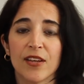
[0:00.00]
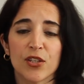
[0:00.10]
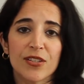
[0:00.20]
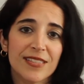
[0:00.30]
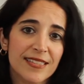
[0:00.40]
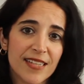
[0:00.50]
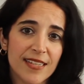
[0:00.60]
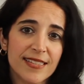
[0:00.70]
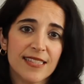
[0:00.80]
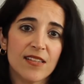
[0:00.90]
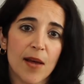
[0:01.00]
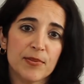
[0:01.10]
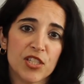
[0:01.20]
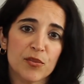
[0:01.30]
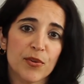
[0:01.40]
you can discuss this
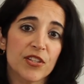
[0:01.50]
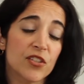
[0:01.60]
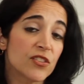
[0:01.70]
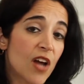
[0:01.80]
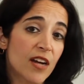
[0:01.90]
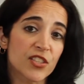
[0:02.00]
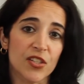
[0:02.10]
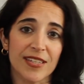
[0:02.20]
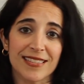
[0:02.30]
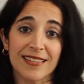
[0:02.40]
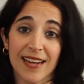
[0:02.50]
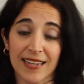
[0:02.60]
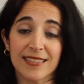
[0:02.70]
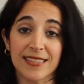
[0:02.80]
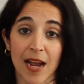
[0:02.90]
option with your doctor as the
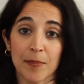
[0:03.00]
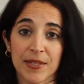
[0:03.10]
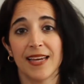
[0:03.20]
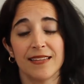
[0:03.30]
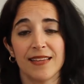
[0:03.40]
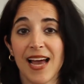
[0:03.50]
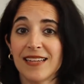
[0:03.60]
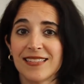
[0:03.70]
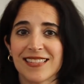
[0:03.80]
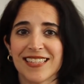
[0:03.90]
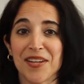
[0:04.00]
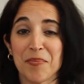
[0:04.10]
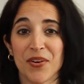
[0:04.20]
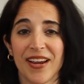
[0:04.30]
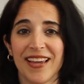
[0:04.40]
next step. And lastly,
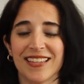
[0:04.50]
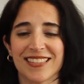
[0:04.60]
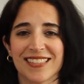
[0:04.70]
number 8,